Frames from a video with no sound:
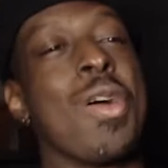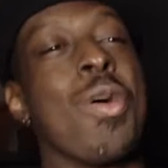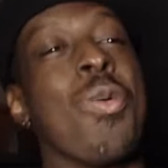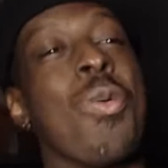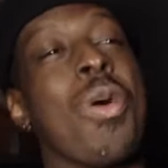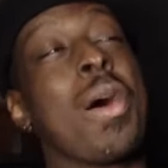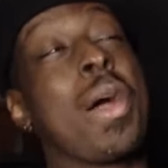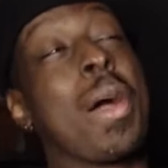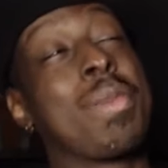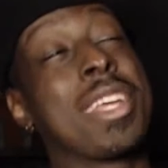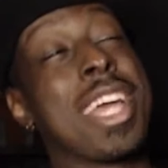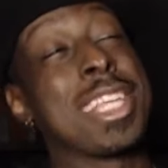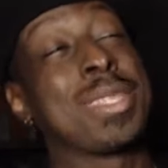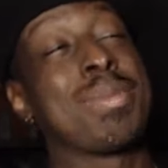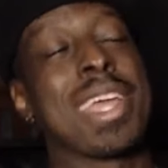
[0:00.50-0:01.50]
welcome
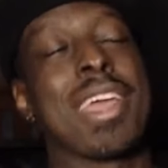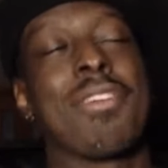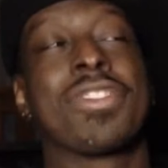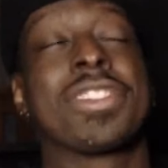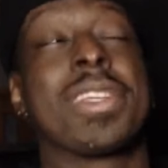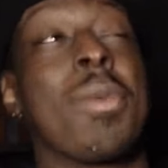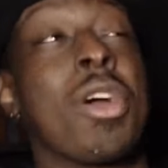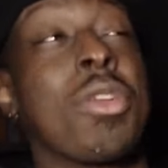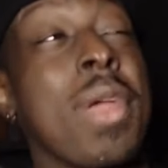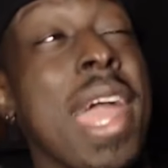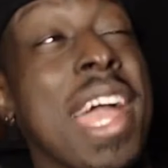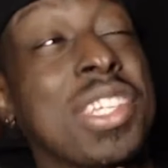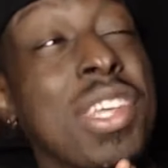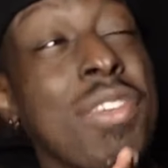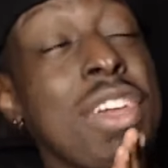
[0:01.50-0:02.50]
guys back in for some more
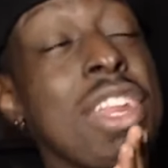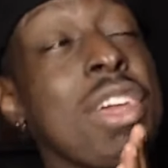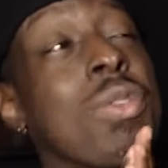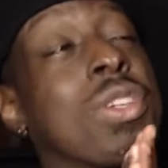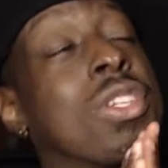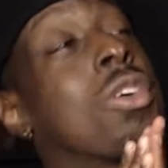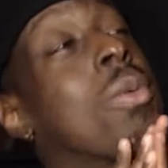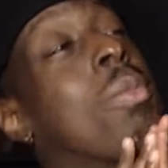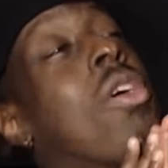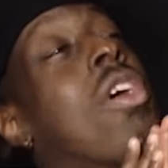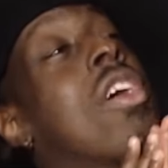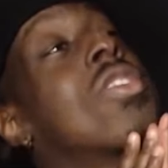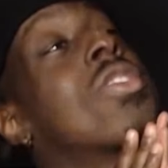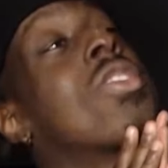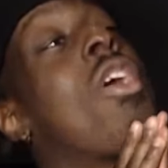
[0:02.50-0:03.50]
reaction video with your
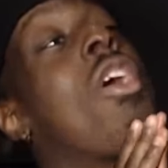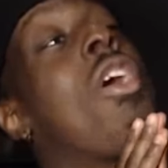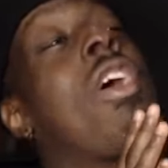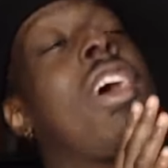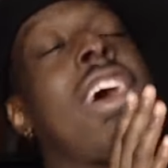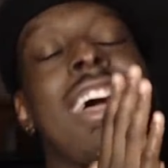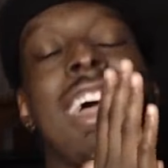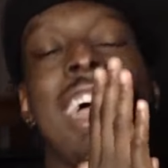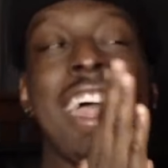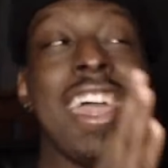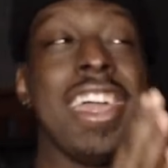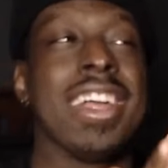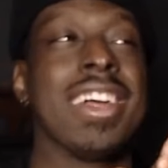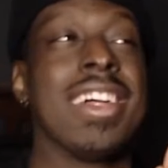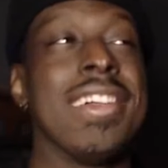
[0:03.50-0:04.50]
boy. So,
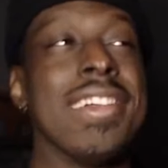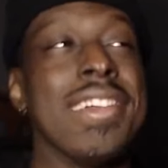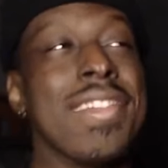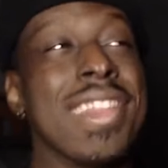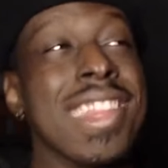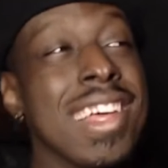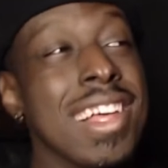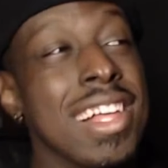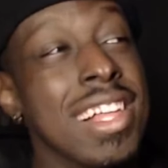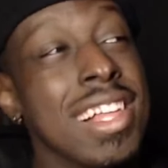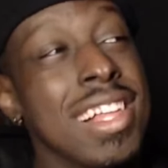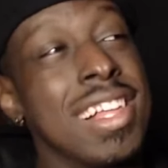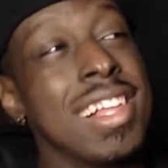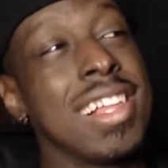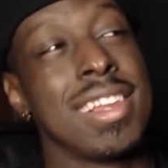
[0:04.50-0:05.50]
hey,
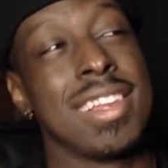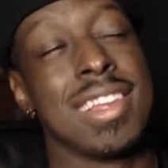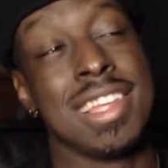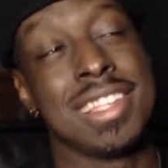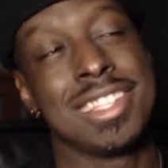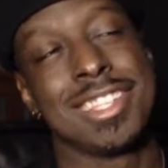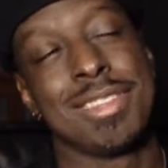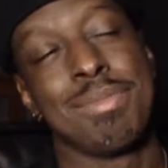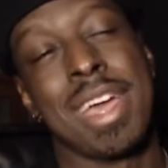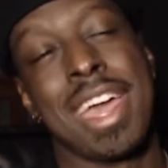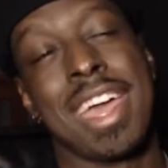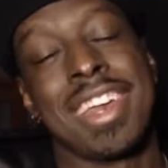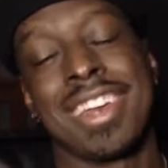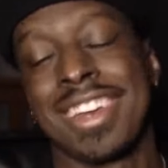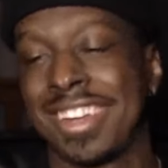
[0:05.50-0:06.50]
listen,
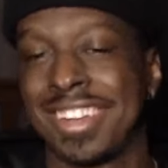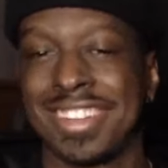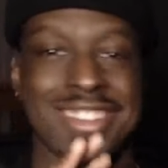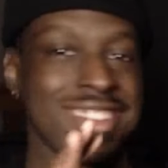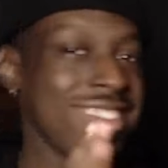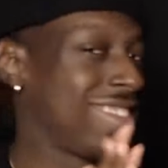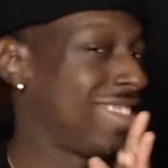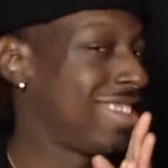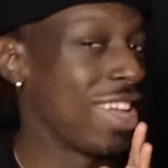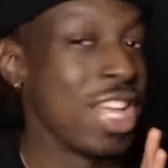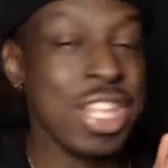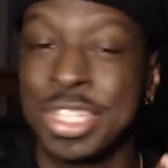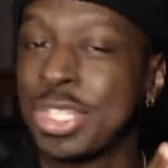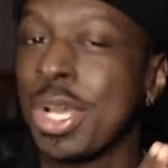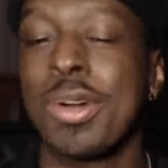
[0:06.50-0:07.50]
man.
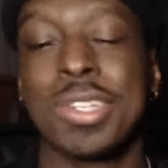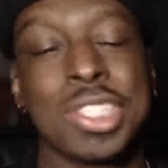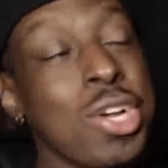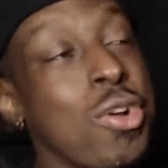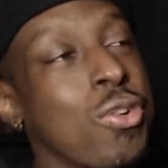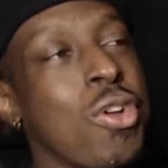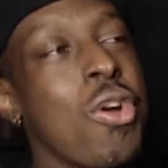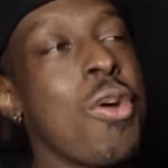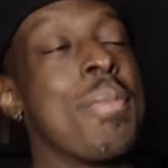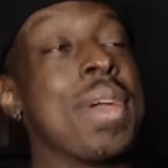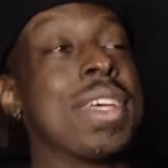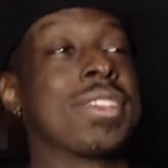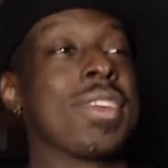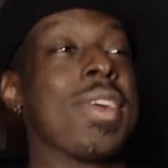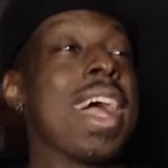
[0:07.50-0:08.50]
Jojo
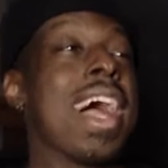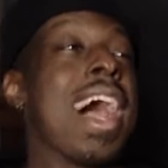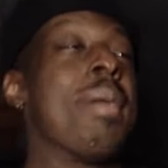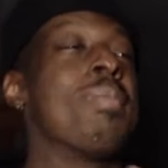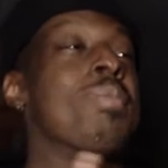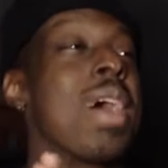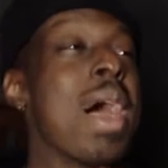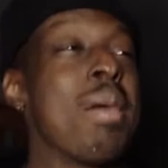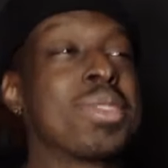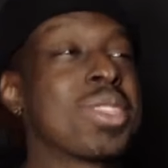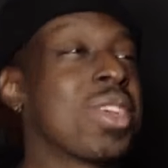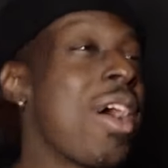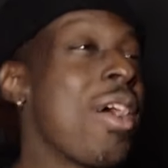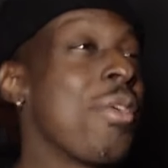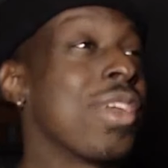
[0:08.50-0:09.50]
Gomez, alright? I'm I'm
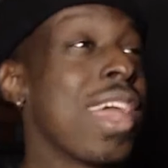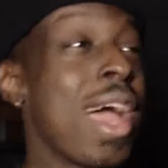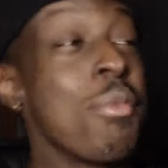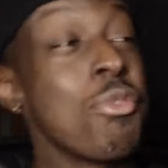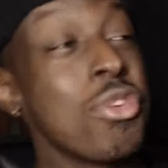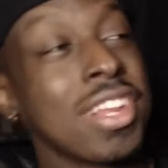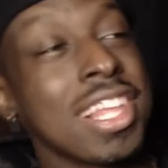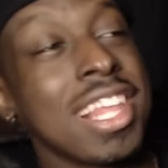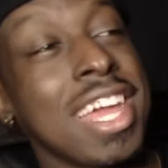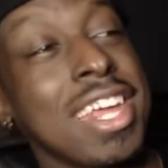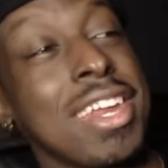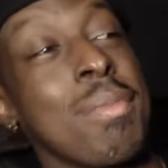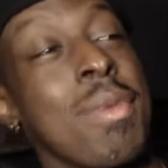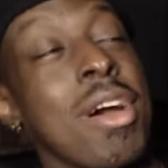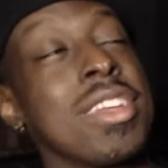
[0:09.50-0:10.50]
sorry. I'm really late
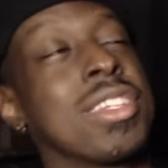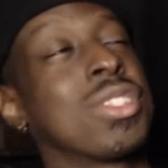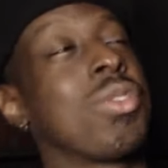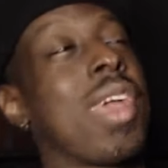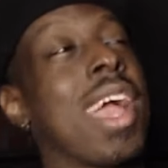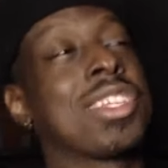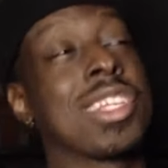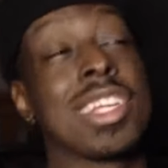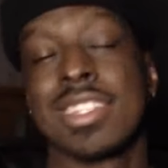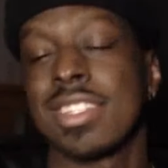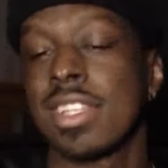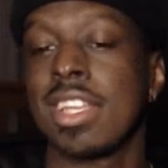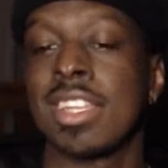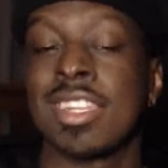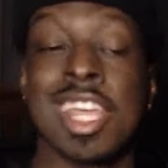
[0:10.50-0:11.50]
about this reaction because
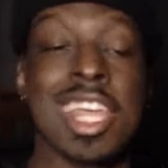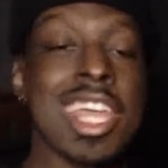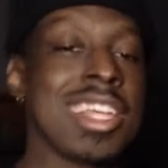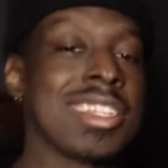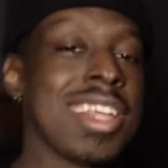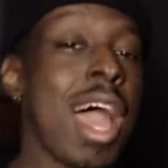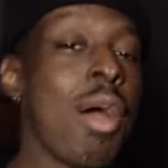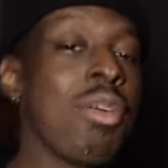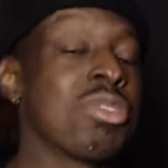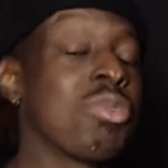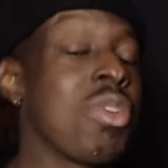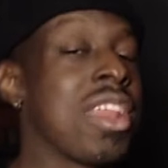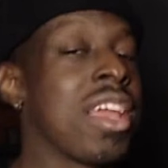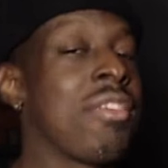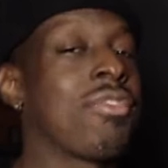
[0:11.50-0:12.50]
the thing is, I was
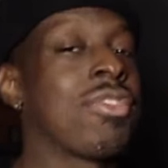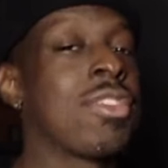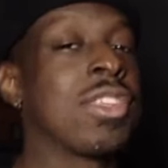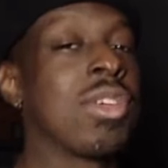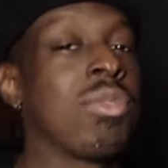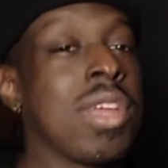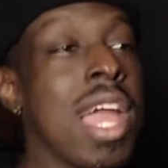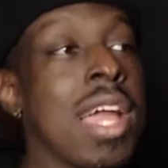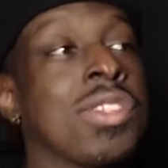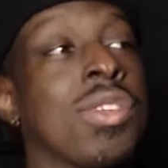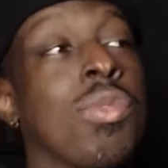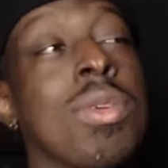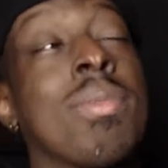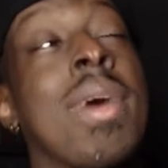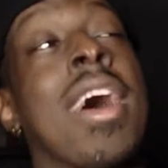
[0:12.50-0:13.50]
waiting to do
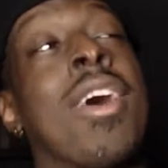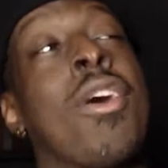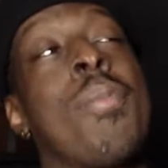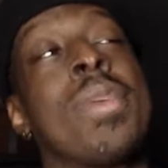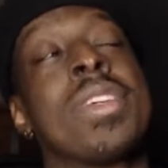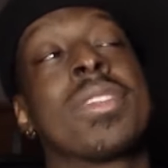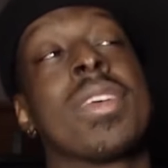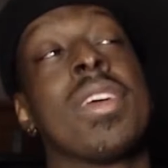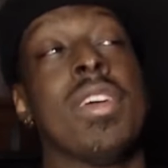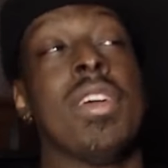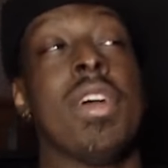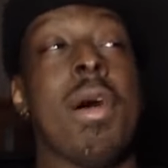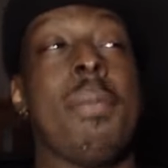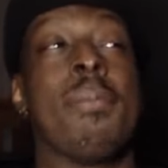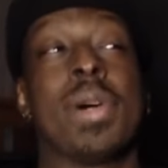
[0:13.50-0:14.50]
reaction with my homies,
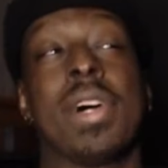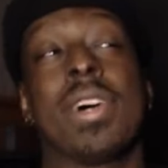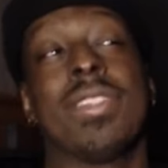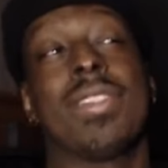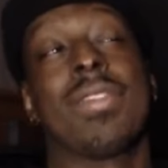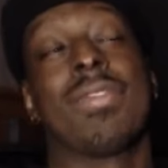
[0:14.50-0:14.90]
but